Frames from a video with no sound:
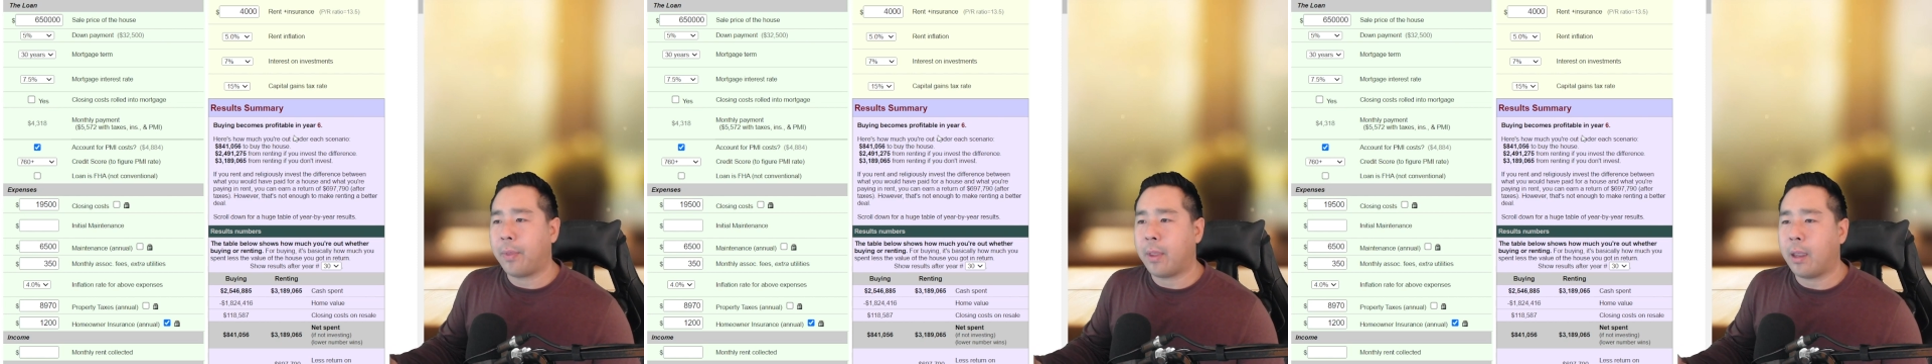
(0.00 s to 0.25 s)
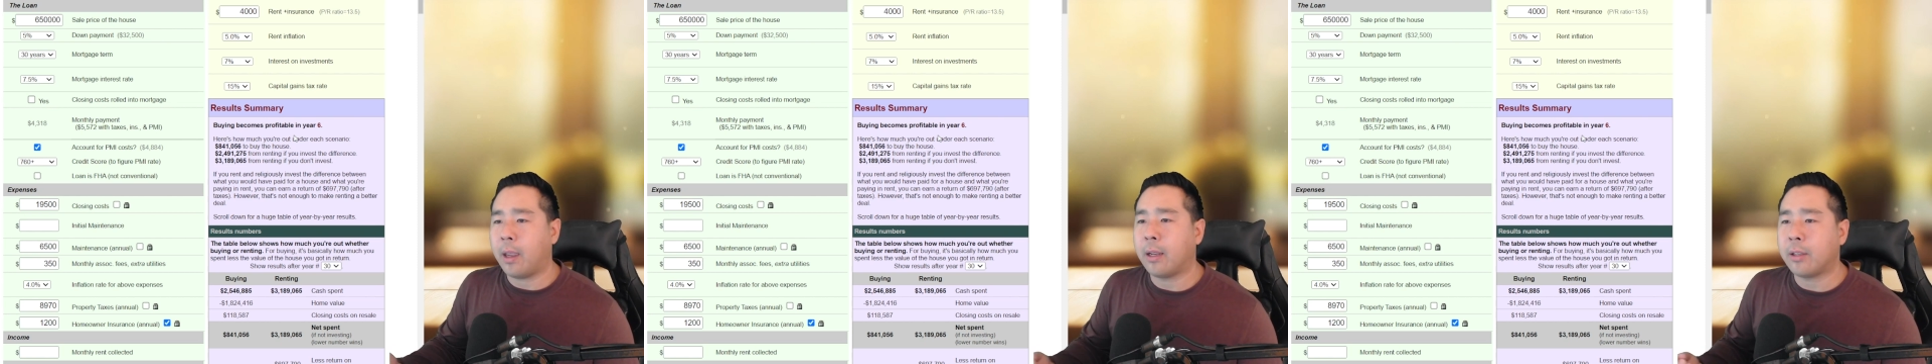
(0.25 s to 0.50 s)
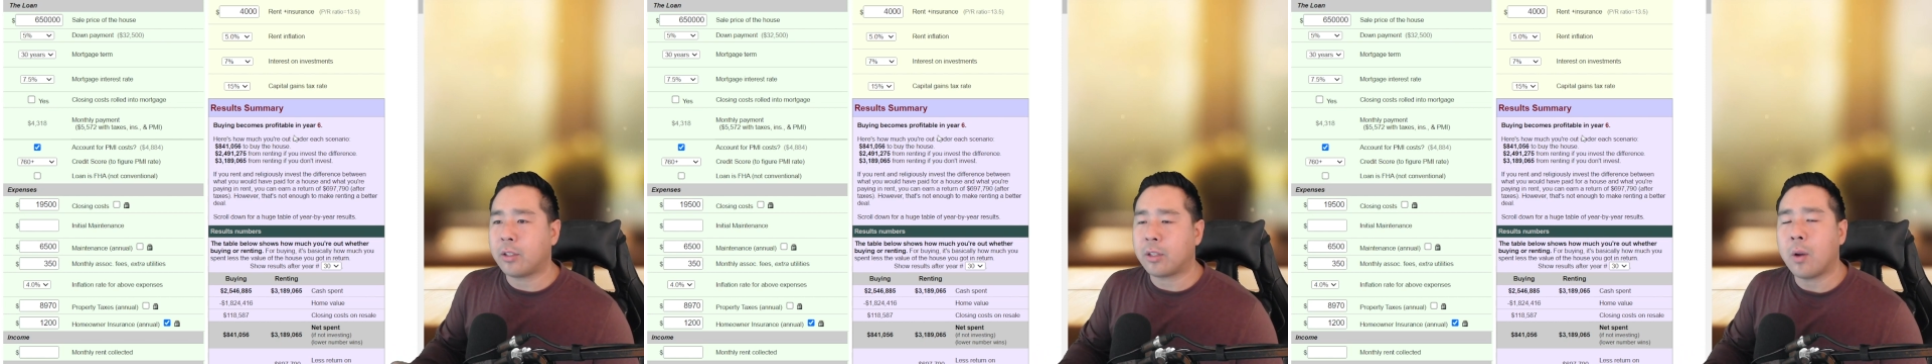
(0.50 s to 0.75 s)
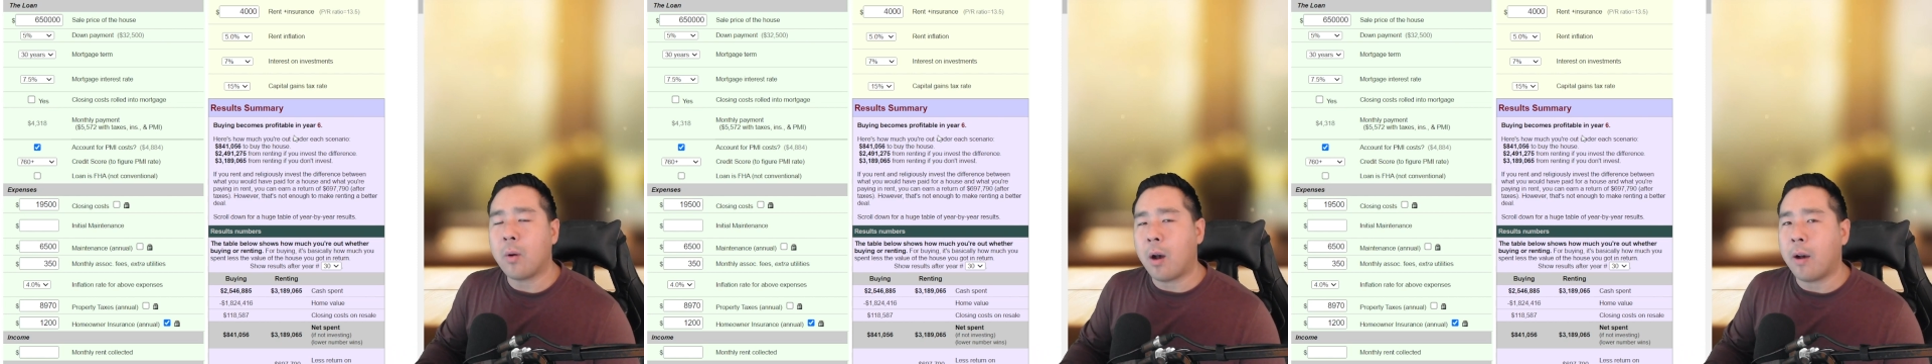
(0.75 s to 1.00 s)
it is
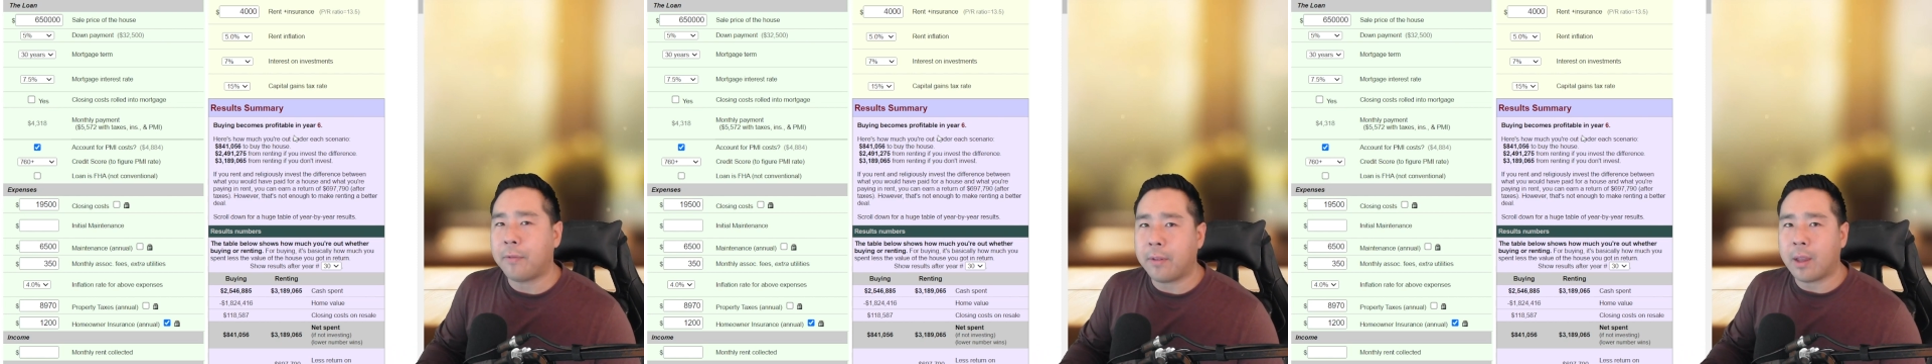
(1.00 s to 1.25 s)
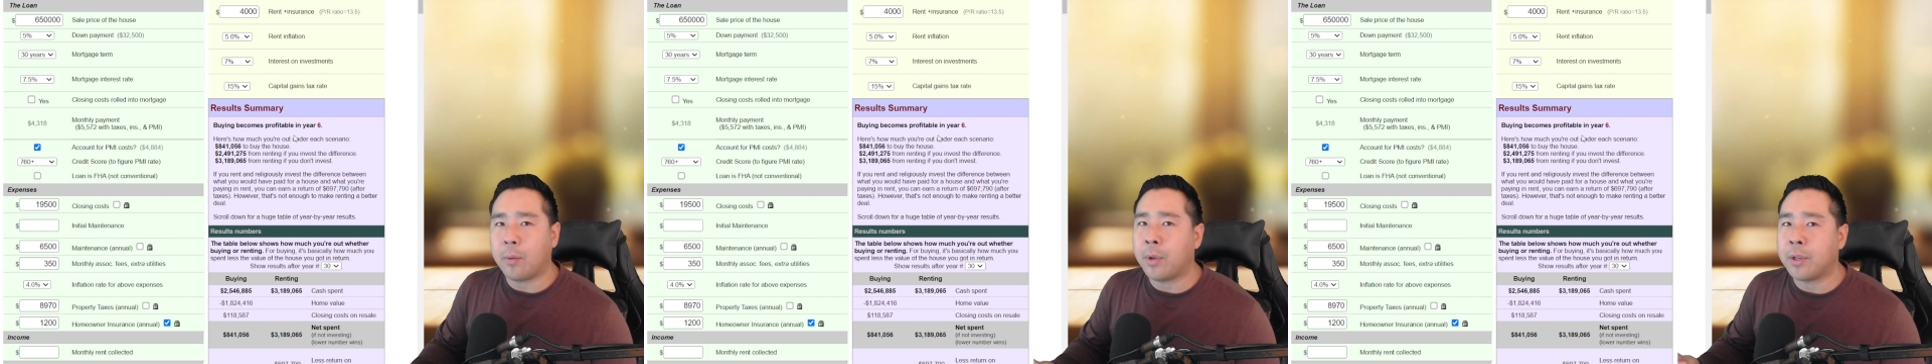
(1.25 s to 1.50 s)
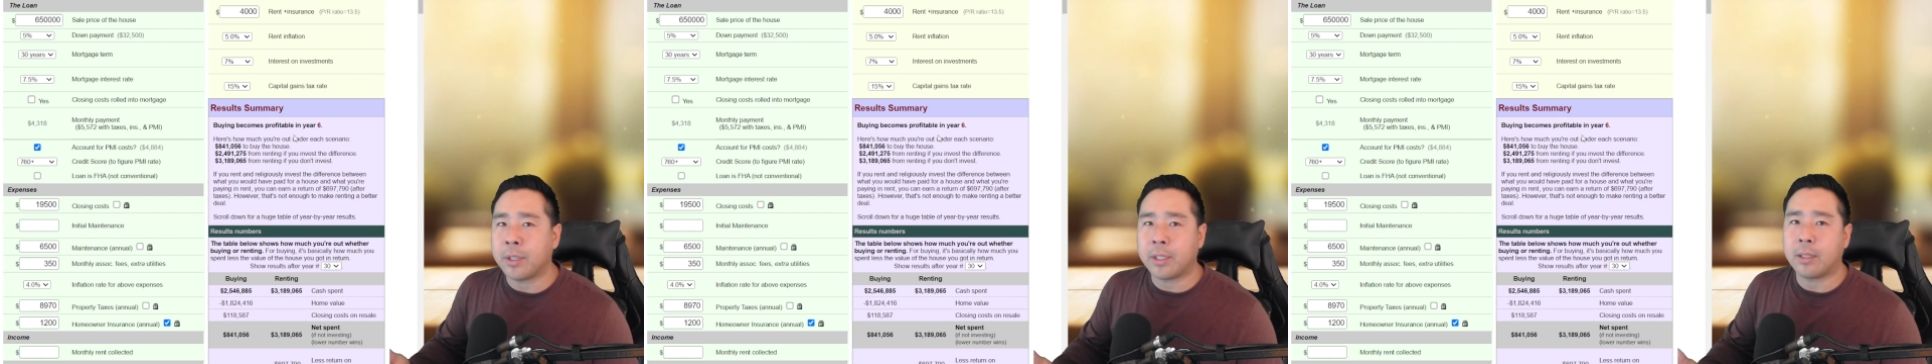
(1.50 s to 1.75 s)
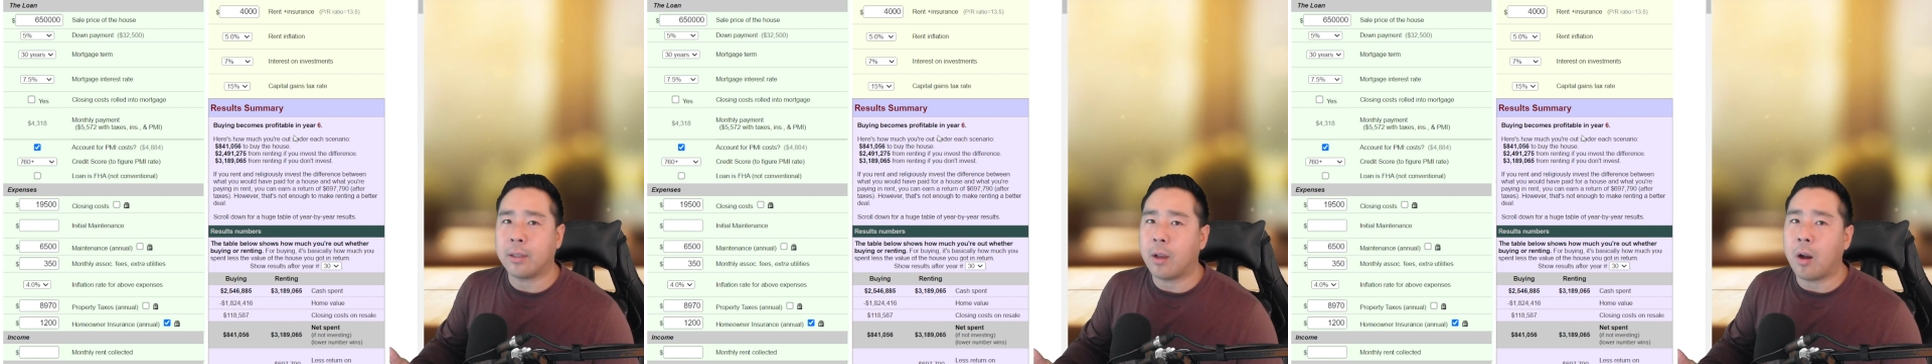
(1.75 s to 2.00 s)
so often that we
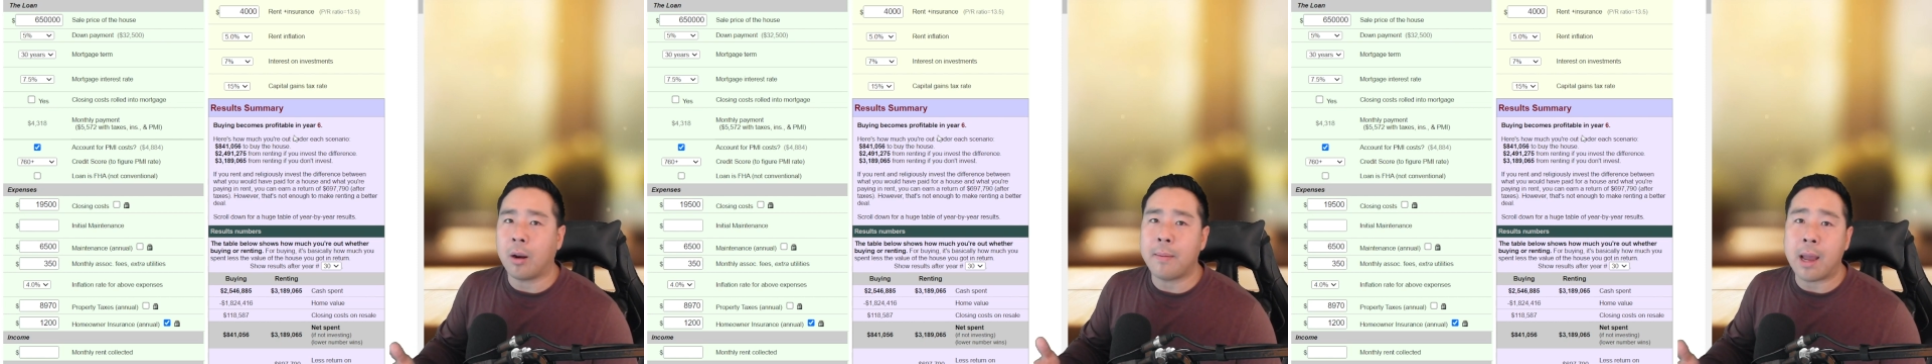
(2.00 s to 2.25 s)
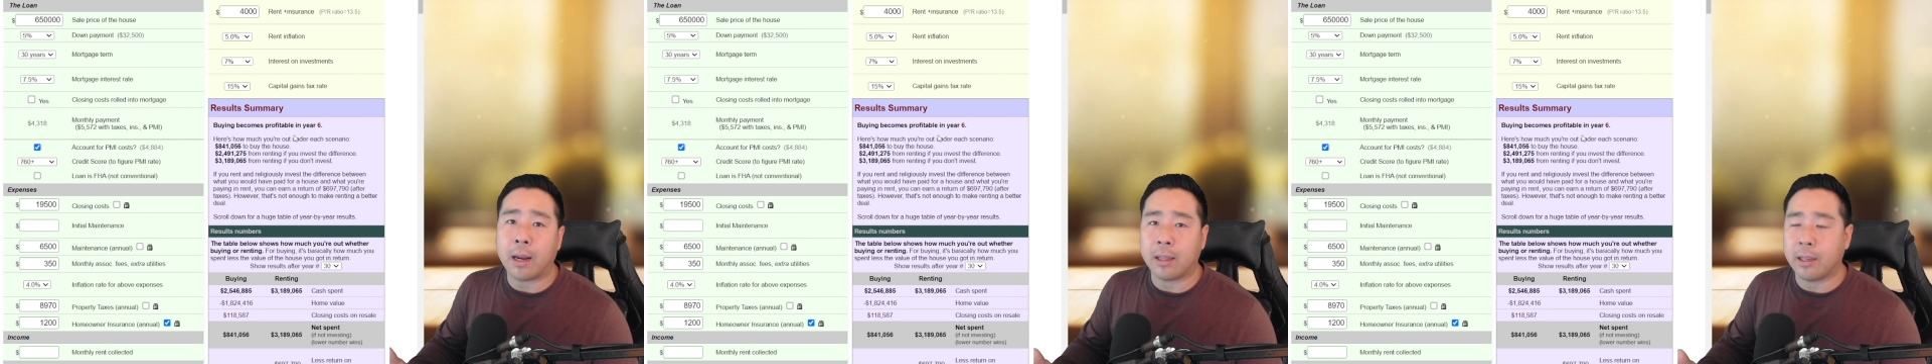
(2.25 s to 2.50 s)
just automatically